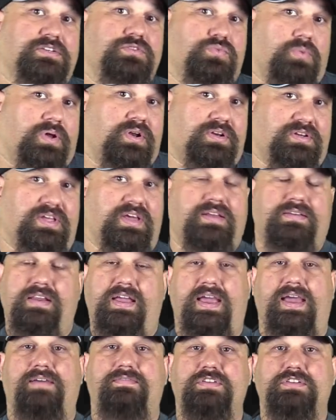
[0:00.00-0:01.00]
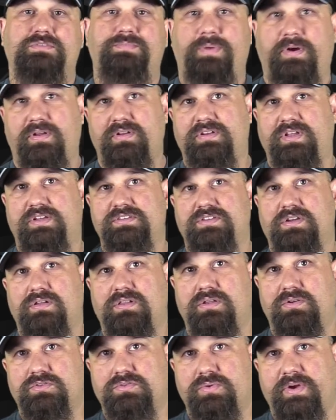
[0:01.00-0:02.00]
us what a 10.5 inch barrel does at
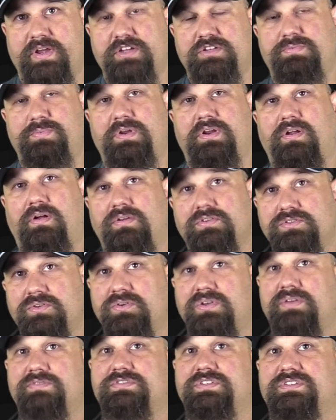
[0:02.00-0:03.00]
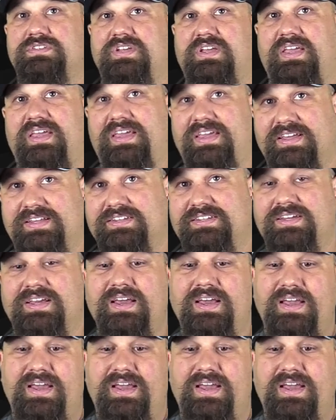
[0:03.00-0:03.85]
close range, but it also gives us a hint